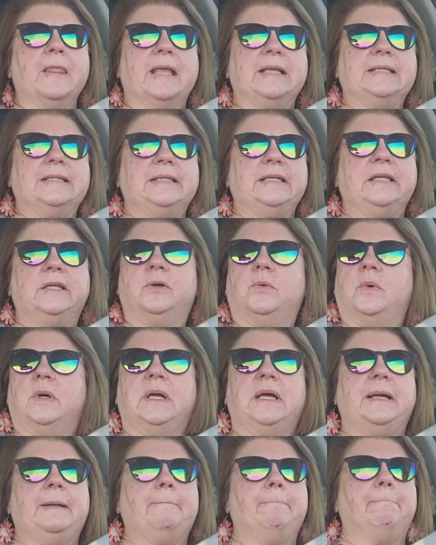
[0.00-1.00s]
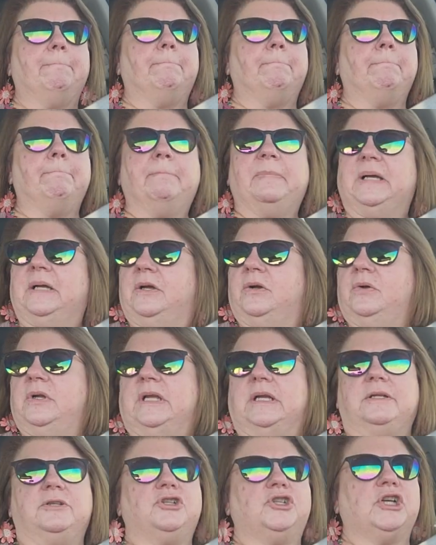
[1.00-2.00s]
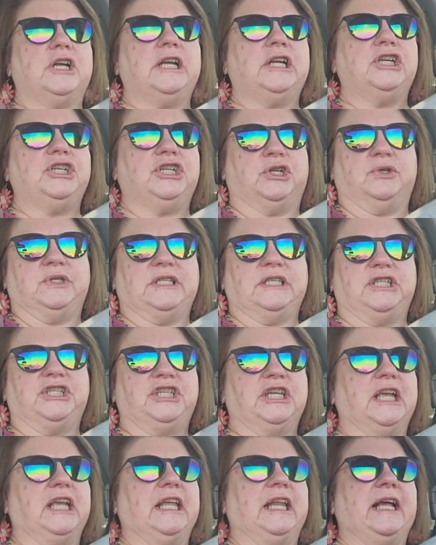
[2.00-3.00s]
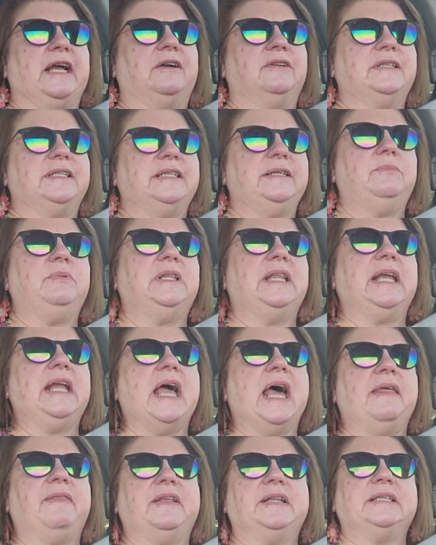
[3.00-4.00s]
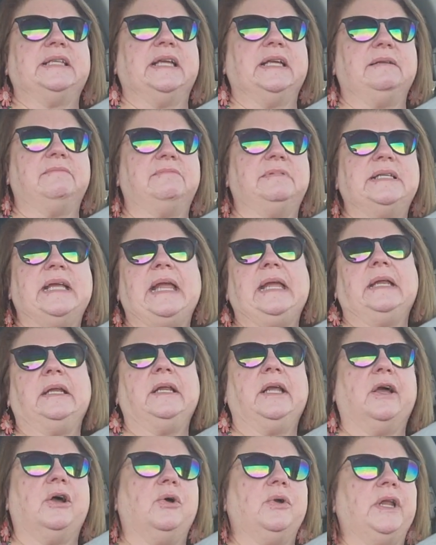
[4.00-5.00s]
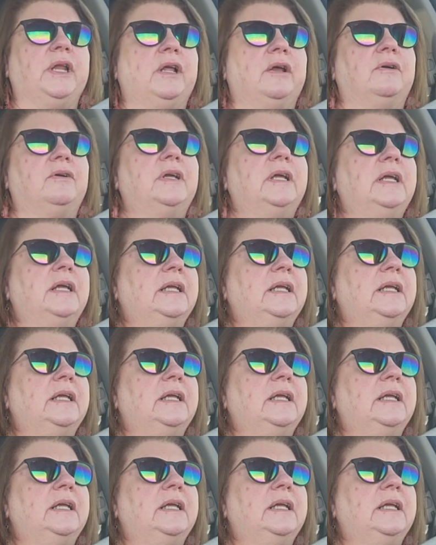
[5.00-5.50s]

I said, you know what? I'm going to go to Trader Joe's and check it out. See what they got that's like take and go, you know.